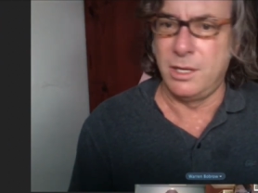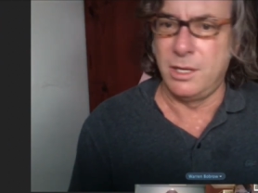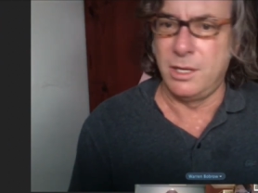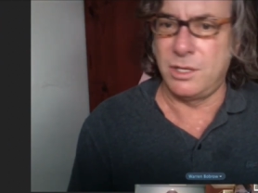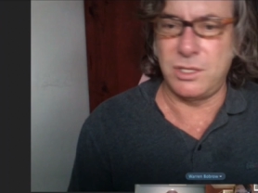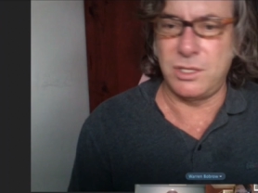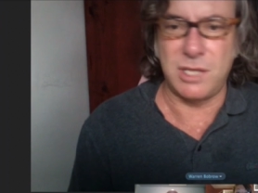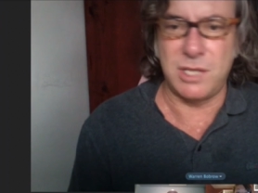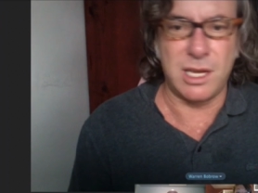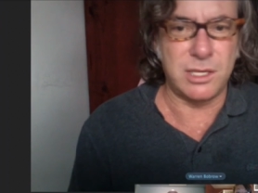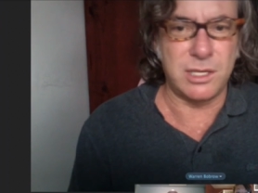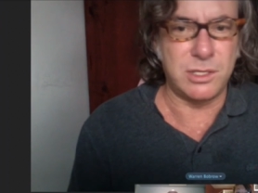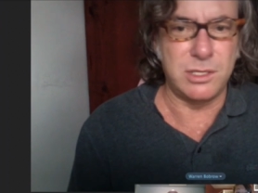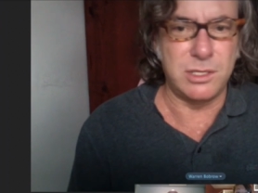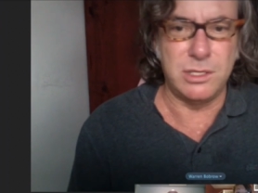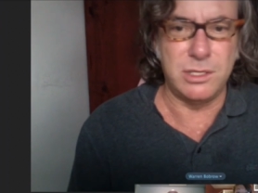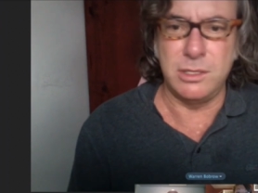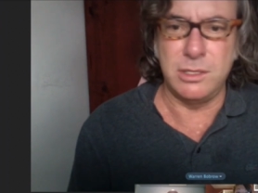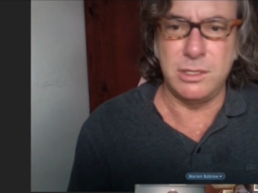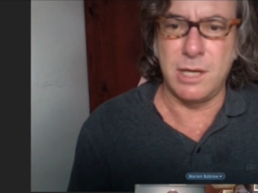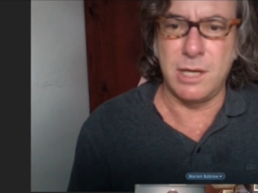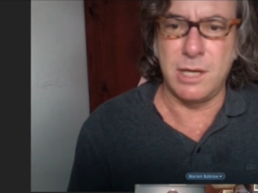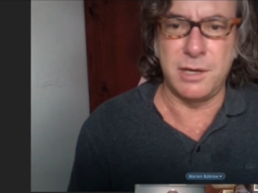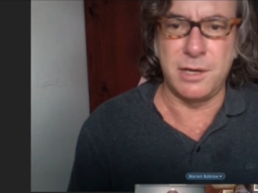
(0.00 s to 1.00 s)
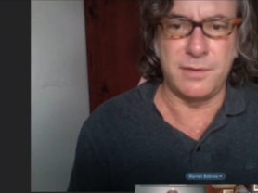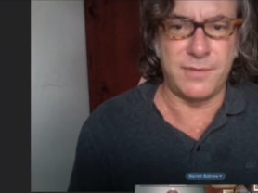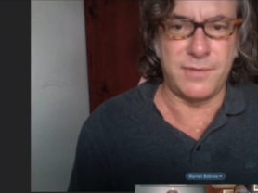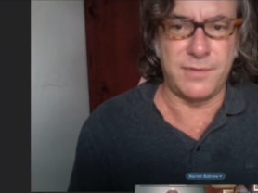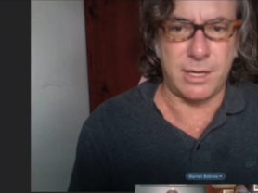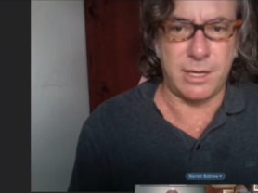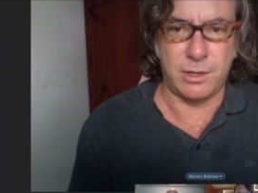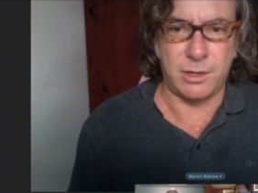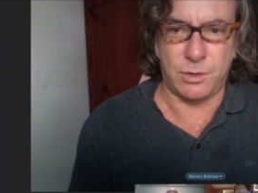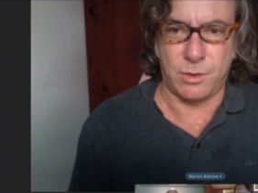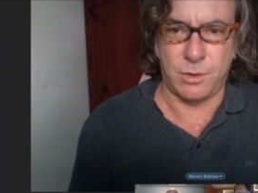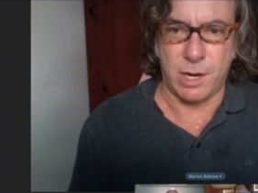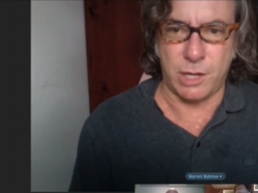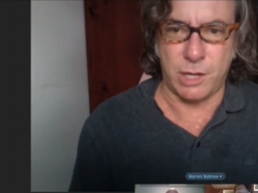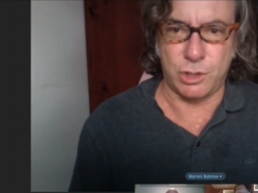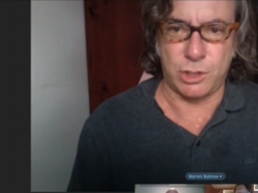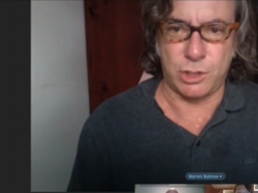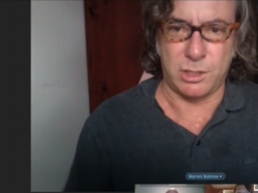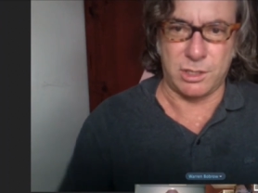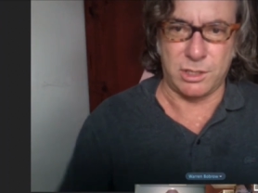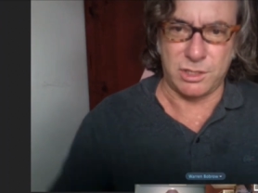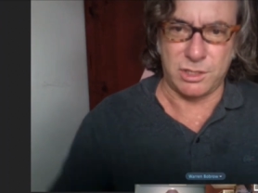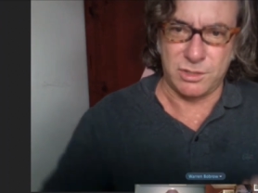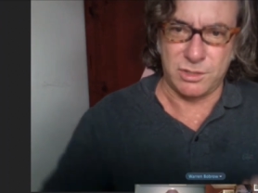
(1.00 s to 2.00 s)
This has none of that
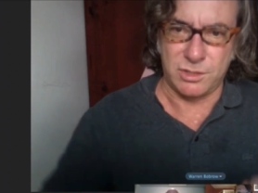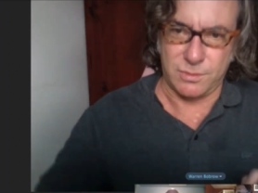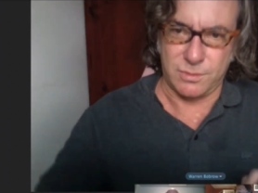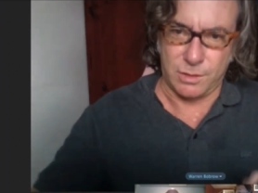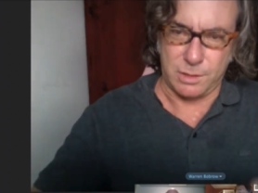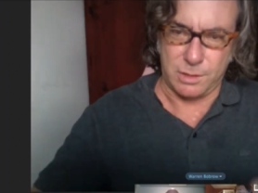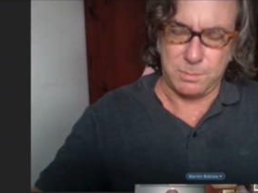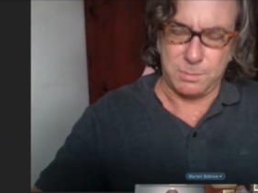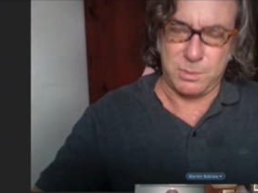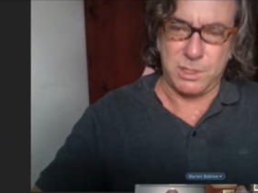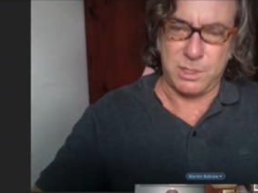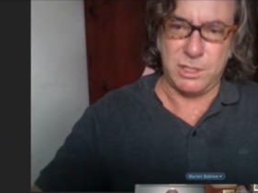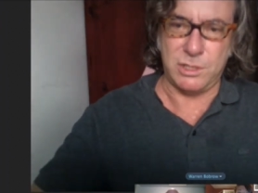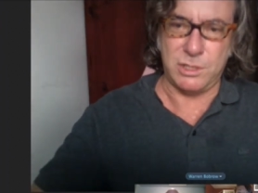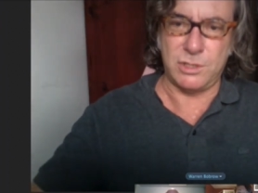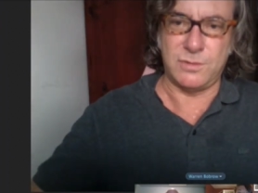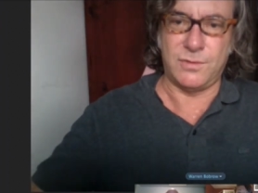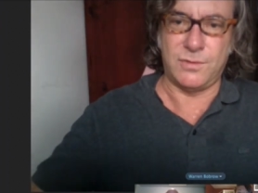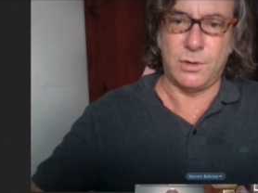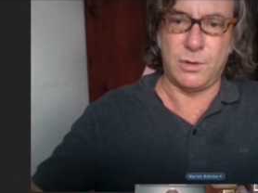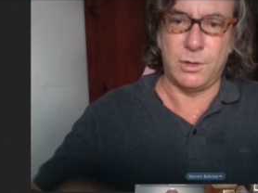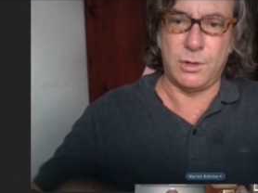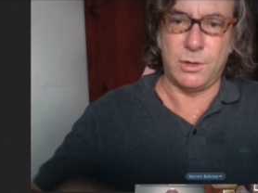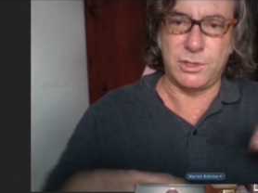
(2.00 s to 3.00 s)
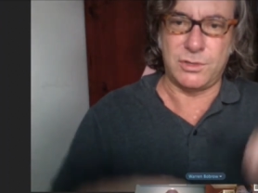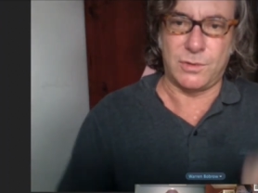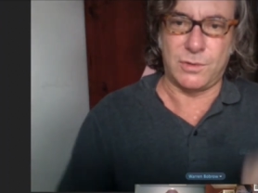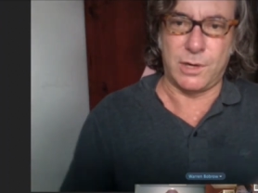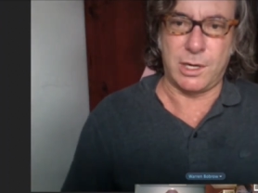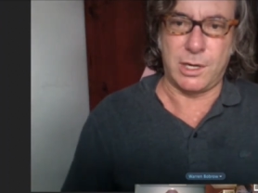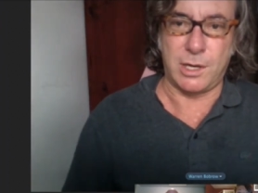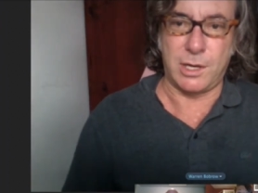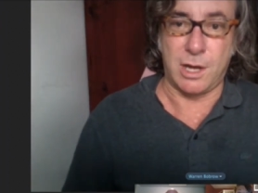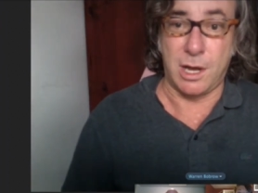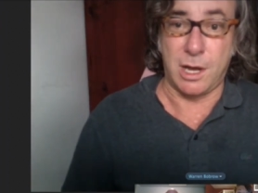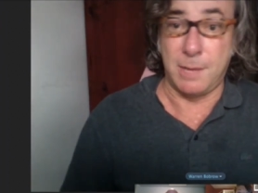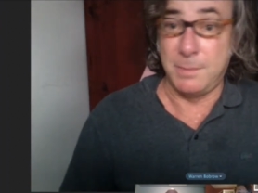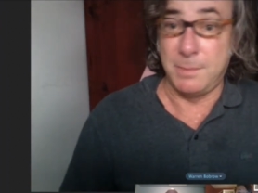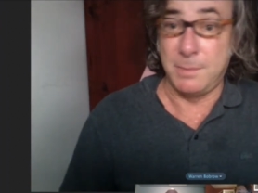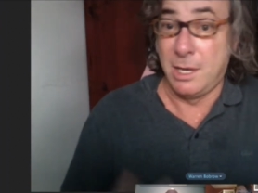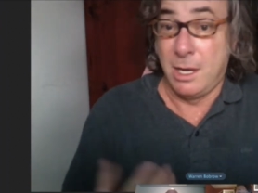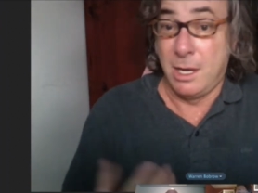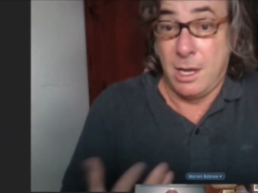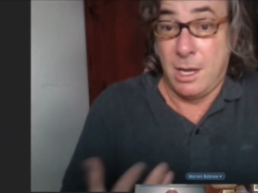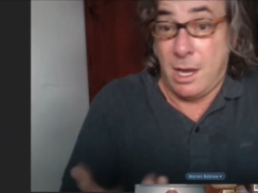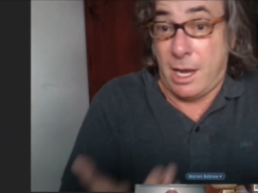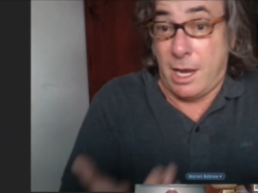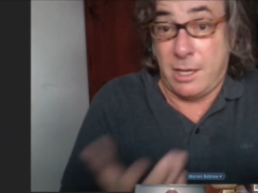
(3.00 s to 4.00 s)
aggression. It's very peaceful. It's very
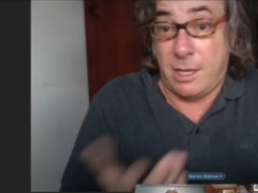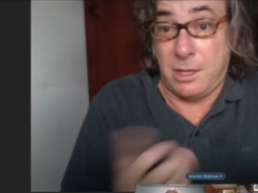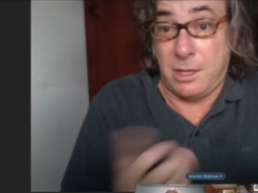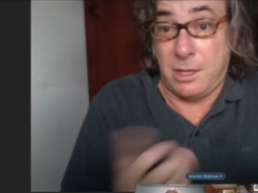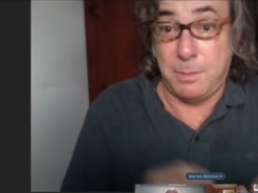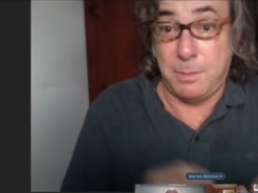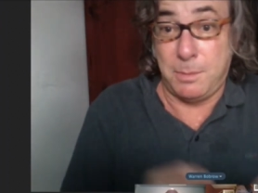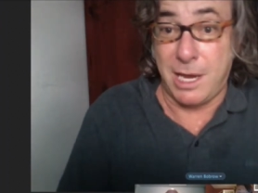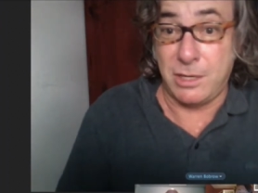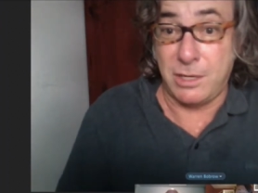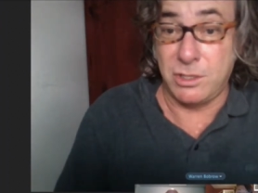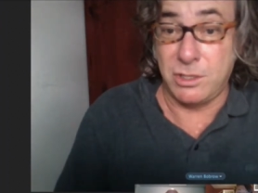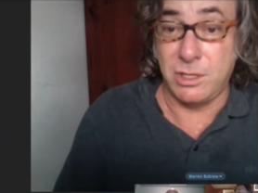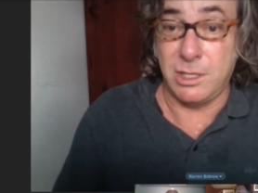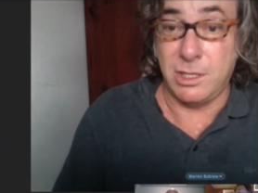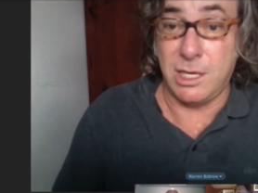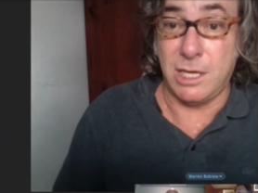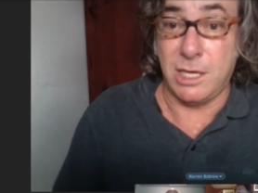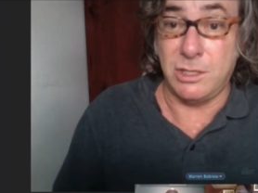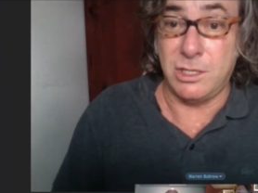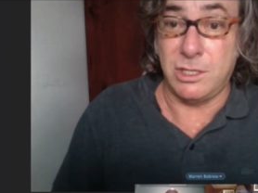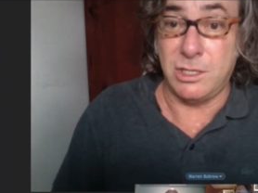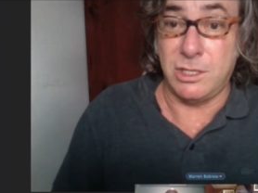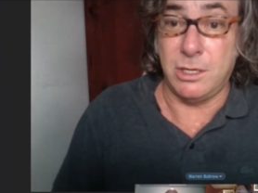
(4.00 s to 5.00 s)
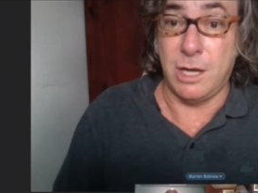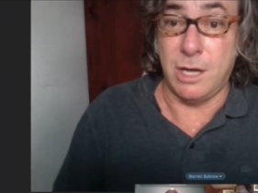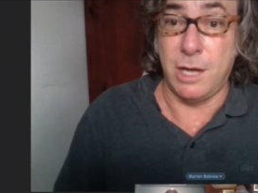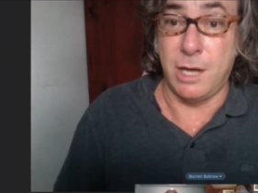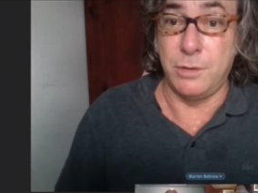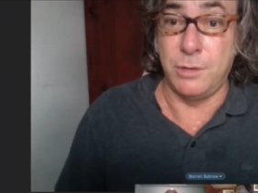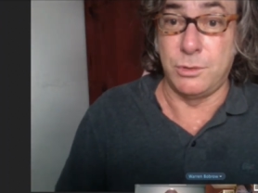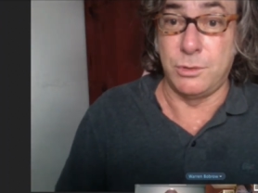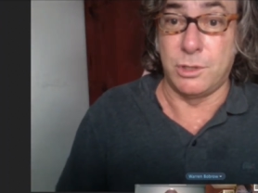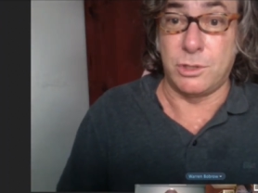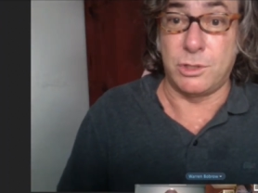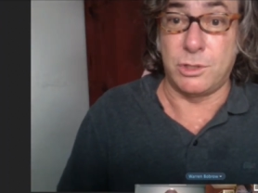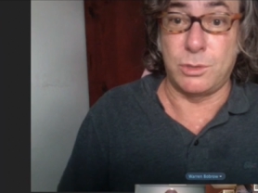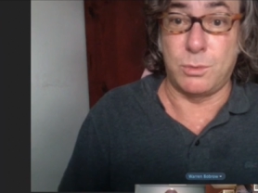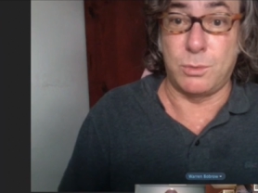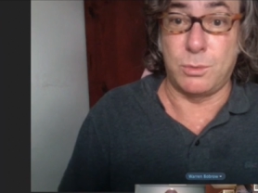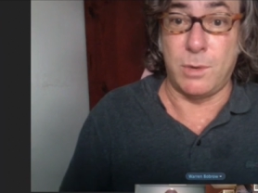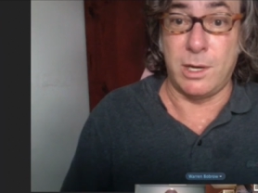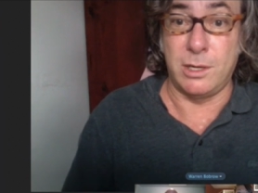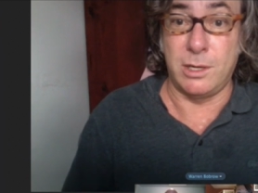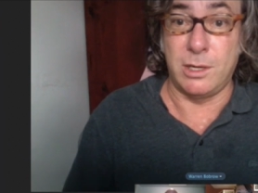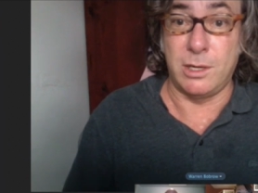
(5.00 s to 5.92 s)
calm. I think back to the 1800s